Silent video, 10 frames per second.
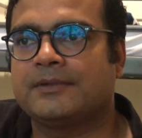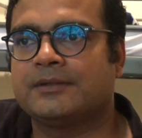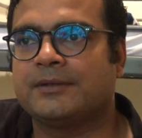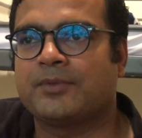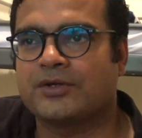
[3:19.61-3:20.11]

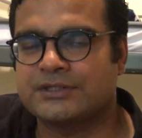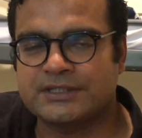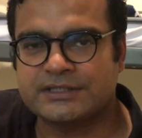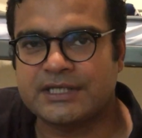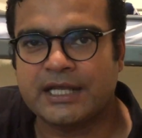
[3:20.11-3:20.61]
The
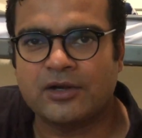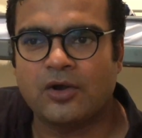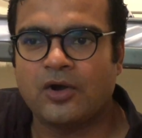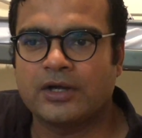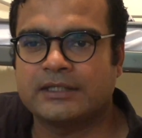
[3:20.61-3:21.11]
processes take
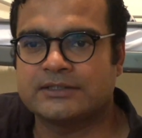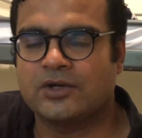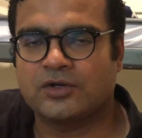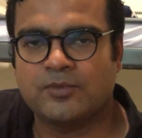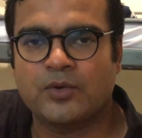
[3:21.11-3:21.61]
long and there's a
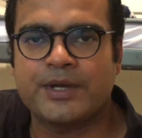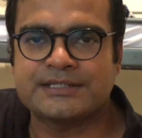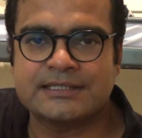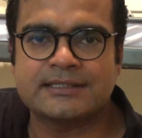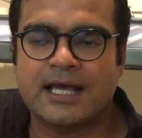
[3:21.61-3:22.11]
lot more
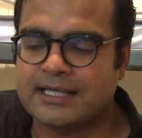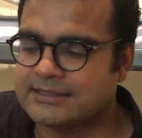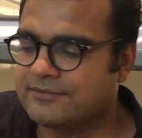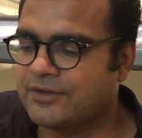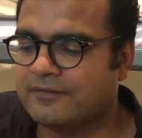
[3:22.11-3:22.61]
questions asked
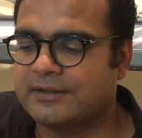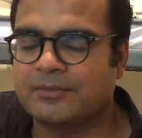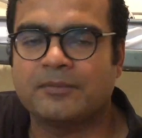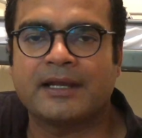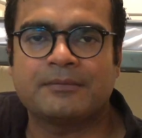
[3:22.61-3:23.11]
if you have a
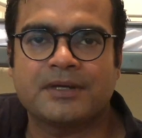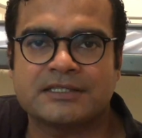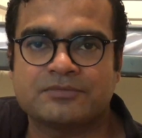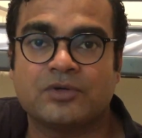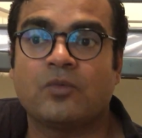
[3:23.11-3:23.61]
diplomatic
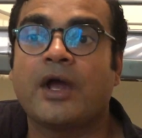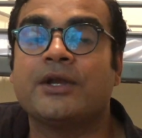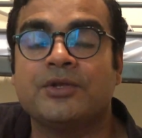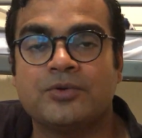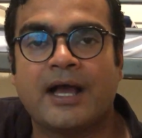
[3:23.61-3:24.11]
passport. Why
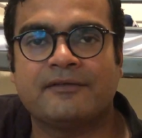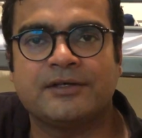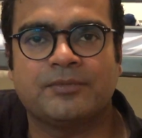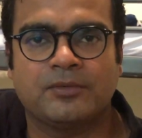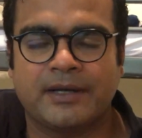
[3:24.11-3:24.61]
do you have a
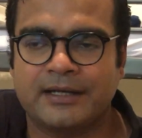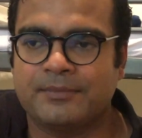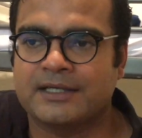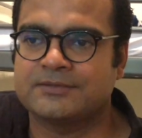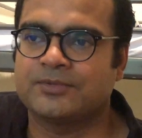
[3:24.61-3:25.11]
diplomatic
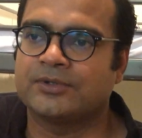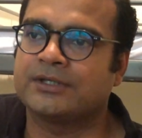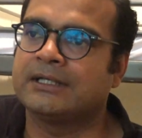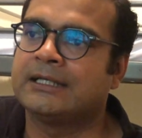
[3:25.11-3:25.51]
passport?